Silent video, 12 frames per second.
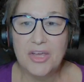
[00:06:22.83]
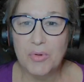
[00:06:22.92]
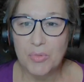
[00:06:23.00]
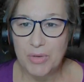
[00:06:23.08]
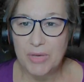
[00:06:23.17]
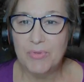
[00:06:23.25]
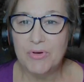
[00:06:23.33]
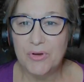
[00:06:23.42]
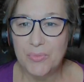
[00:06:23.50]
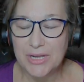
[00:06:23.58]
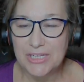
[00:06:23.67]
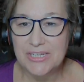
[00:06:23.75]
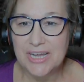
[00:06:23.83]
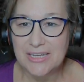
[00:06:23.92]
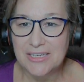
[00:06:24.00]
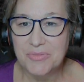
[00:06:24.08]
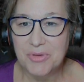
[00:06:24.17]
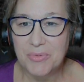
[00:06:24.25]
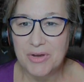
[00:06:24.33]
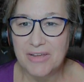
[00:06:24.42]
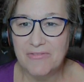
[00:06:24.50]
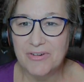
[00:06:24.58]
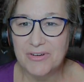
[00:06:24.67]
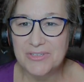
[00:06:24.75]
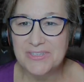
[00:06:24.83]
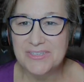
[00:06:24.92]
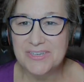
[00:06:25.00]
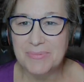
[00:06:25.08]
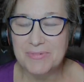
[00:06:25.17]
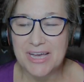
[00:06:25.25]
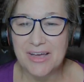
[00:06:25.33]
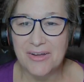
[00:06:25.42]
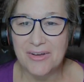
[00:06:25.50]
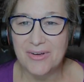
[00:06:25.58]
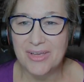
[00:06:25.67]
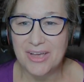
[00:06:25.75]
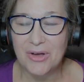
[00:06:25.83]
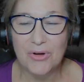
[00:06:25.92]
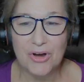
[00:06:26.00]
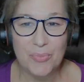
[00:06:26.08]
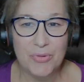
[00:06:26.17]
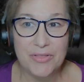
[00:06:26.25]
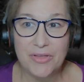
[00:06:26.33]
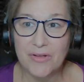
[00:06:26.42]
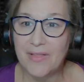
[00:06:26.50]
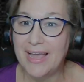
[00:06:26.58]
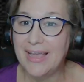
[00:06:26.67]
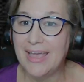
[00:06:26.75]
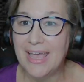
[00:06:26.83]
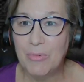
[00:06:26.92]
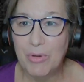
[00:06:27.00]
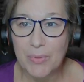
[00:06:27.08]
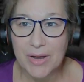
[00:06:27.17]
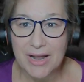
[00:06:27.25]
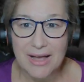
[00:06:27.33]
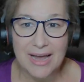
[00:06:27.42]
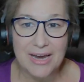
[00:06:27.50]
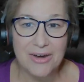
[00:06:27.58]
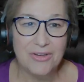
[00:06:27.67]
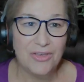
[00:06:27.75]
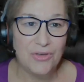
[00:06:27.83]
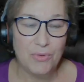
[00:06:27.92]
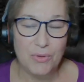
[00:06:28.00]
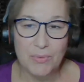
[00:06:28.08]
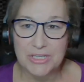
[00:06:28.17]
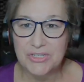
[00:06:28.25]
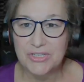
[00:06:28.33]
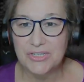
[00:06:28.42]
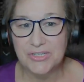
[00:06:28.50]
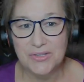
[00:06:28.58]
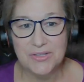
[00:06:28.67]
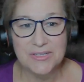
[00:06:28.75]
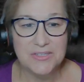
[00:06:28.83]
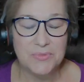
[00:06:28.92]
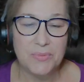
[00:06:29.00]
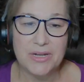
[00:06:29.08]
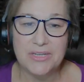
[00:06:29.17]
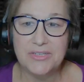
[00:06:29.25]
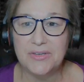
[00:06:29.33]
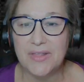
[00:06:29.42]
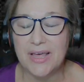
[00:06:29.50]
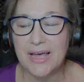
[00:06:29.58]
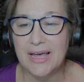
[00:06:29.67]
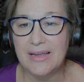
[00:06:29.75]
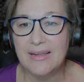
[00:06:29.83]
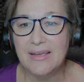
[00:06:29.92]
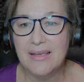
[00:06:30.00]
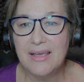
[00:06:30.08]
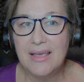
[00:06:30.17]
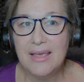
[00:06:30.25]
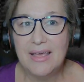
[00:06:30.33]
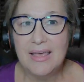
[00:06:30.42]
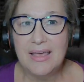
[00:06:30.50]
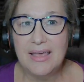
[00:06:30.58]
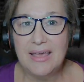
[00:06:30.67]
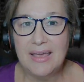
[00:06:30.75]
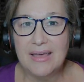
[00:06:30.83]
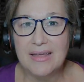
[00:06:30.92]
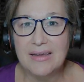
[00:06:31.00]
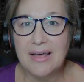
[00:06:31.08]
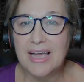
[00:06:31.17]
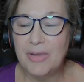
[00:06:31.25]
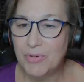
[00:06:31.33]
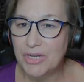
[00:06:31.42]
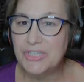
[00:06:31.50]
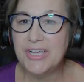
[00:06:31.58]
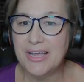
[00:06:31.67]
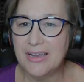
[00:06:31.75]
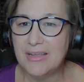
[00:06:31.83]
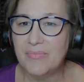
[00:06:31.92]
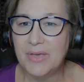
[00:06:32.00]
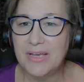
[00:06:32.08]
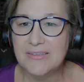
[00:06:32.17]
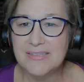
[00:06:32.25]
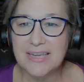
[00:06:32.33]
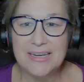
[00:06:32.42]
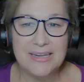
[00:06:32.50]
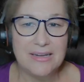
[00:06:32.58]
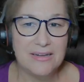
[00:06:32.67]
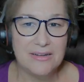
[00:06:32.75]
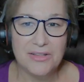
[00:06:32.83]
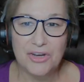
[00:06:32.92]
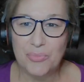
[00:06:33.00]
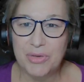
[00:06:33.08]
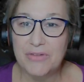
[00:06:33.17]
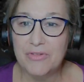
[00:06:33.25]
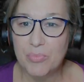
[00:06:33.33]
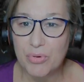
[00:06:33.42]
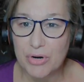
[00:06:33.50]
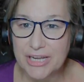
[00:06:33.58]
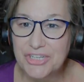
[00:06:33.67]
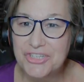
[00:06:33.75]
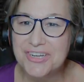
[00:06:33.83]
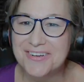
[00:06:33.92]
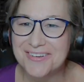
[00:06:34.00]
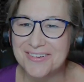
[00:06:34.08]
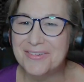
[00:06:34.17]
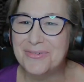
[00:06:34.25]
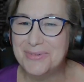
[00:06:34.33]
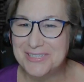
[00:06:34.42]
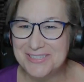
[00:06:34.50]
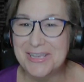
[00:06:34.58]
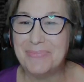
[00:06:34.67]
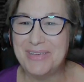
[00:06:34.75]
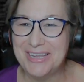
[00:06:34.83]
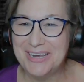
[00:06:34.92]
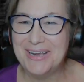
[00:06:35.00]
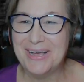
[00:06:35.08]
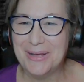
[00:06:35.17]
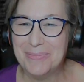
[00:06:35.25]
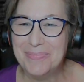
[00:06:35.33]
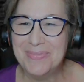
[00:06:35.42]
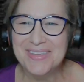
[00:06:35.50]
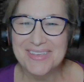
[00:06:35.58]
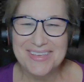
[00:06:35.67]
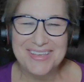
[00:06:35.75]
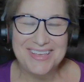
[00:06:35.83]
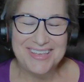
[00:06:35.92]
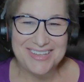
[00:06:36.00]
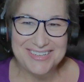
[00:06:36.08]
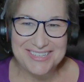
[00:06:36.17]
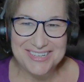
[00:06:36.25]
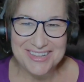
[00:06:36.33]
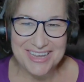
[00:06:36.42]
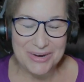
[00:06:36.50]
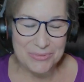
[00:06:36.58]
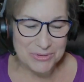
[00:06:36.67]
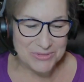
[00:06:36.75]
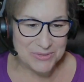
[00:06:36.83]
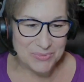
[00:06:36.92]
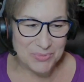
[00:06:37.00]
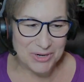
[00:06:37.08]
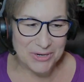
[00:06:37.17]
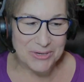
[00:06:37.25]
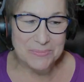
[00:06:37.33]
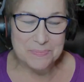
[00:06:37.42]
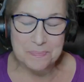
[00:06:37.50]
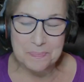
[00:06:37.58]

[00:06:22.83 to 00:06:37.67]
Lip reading: there were people who reached out to me when I first stepped out on in corporate. And they're like, hey, we want to hire you. We want you to do this. We want to do that. And I appreciated it because I needed a little bit of a bridge with some income until I grew some work.